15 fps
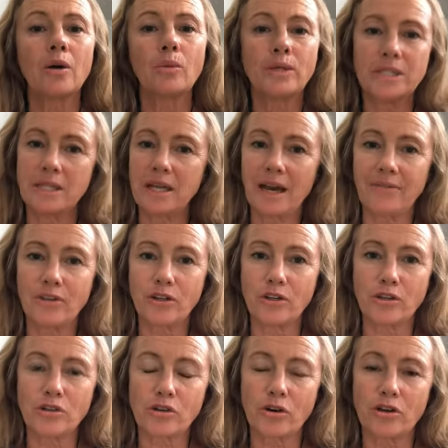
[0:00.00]
We didn't have the
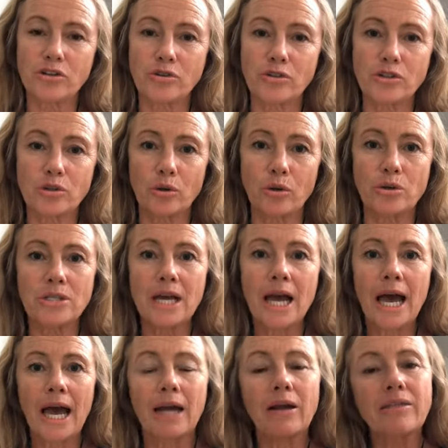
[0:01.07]
huge grocery stores.
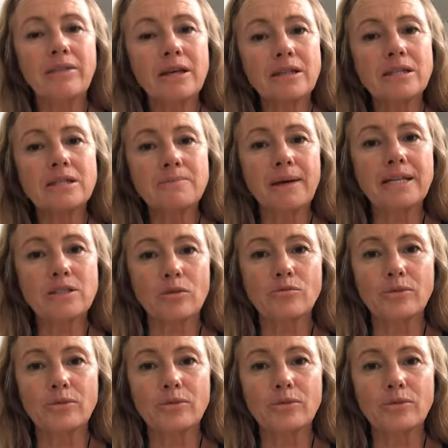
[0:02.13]
And I think this makes a